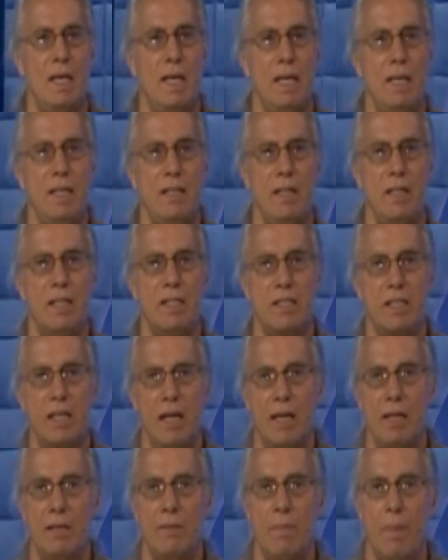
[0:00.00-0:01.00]
He then
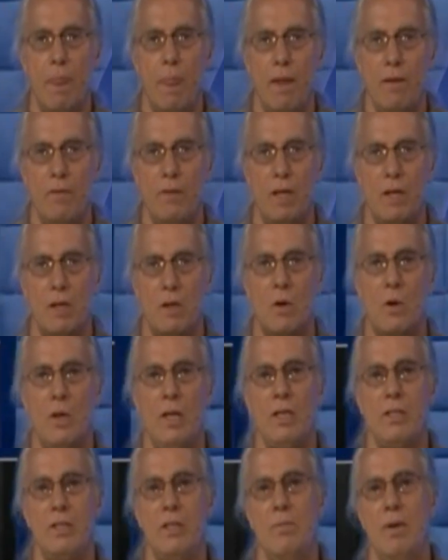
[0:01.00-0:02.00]
said that
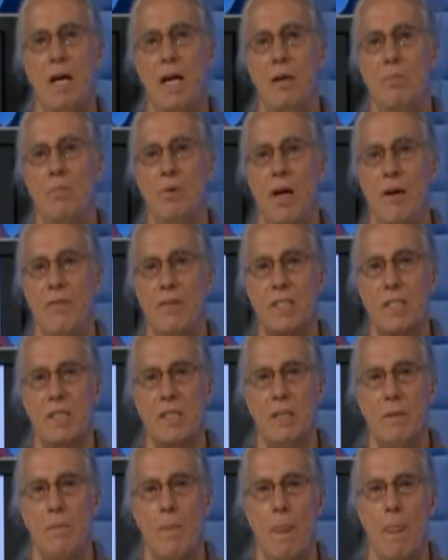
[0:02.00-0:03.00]
according to the Mayan
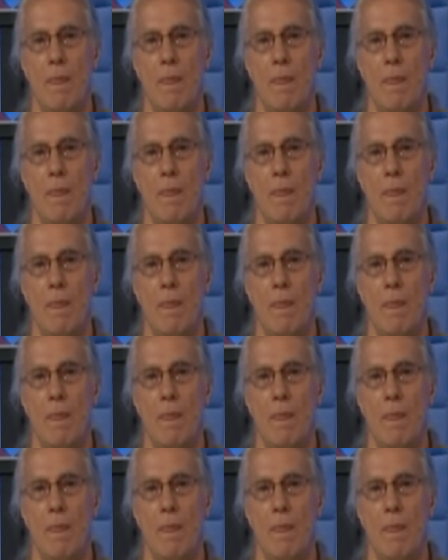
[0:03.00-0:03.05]
prophecy,